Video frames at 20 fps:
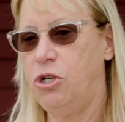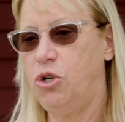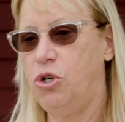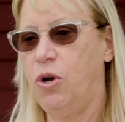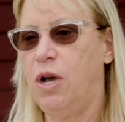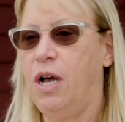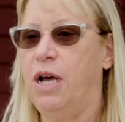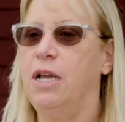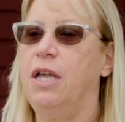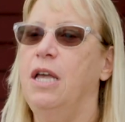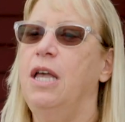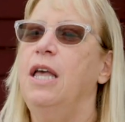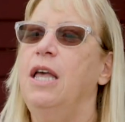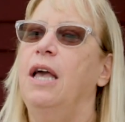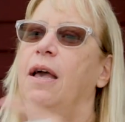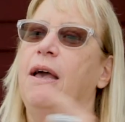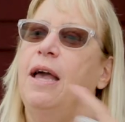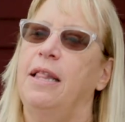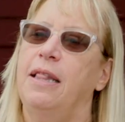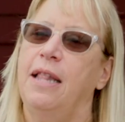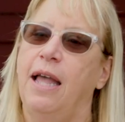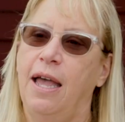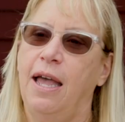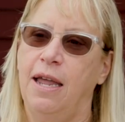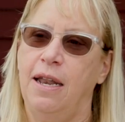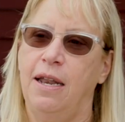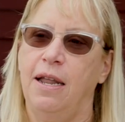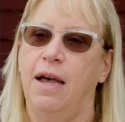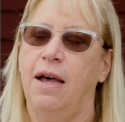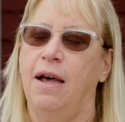truck, and
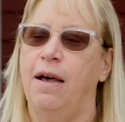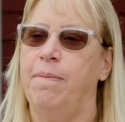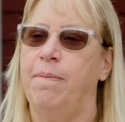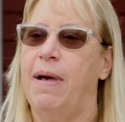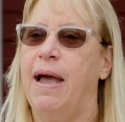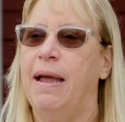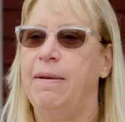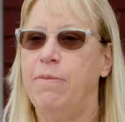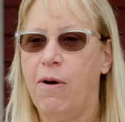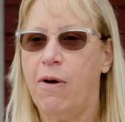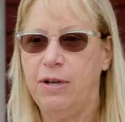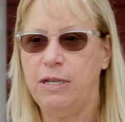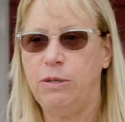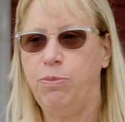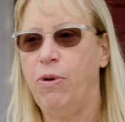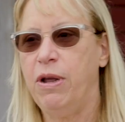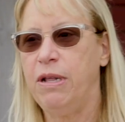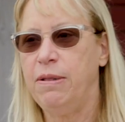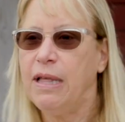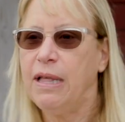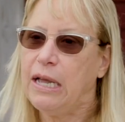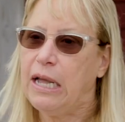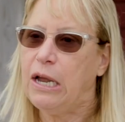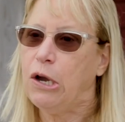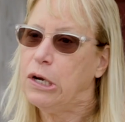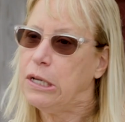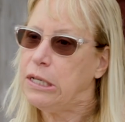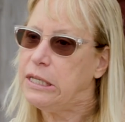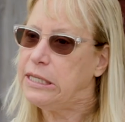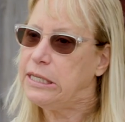then um, I'd always bring the
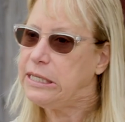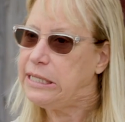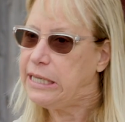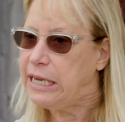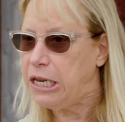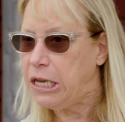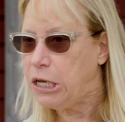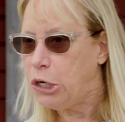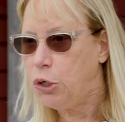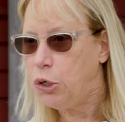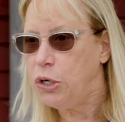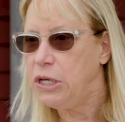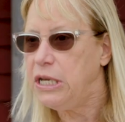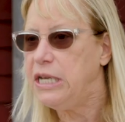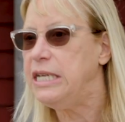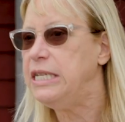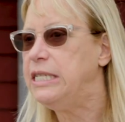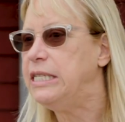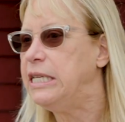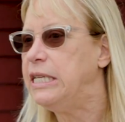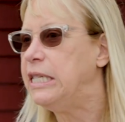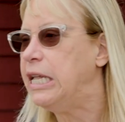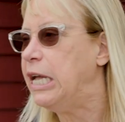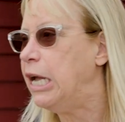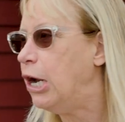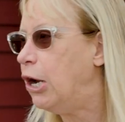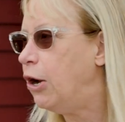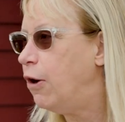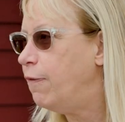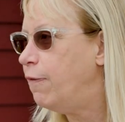girls a tin of cookies in
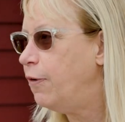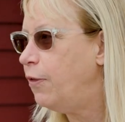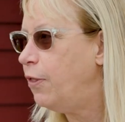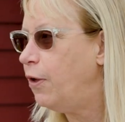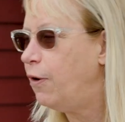there for